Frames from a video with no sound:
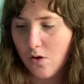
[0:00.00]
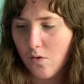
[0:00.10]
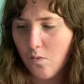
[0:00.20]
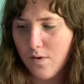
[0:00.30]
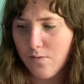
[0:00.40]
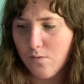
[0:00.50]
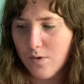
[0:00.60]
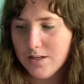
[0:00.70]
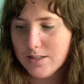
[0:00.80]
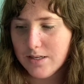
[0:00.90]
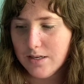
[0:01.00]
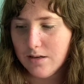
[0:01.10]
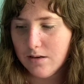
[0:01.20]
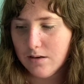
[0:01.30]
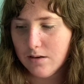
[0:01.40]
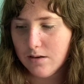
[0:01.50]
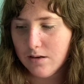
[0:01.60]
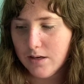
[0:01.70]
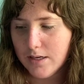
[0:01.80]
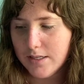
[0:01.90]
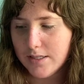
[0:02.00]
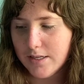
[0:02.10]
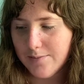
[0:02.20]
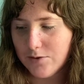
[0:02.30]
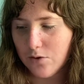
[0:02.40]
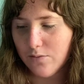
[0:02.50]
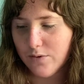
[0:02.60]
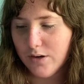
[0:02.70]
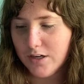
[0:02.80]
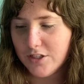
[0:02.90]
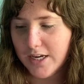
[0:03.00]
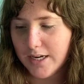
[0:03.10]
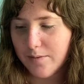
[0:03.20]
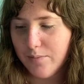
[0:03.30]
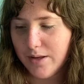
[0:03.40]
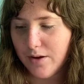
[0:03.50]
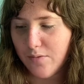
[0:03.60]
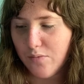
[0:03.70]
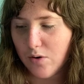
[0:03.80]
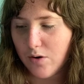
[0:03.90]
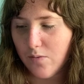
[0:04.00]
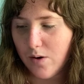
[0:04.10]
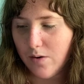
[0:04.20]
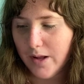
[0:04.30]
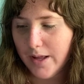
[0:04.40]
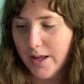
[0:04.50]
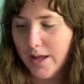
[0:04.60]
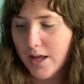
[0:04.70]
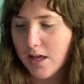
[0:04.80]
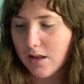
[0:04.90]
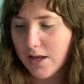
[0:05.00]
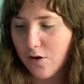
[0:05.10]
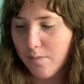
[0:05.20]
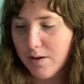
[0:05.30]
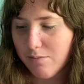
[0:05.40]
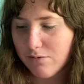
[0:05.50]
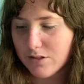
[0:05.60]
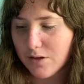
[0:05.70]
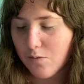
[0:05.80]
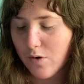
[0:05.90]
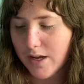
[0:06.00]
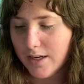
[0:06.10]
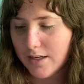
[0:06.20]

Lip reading: Where was he? He stepped over a jagged bit of broken wall. He could hear people somewhere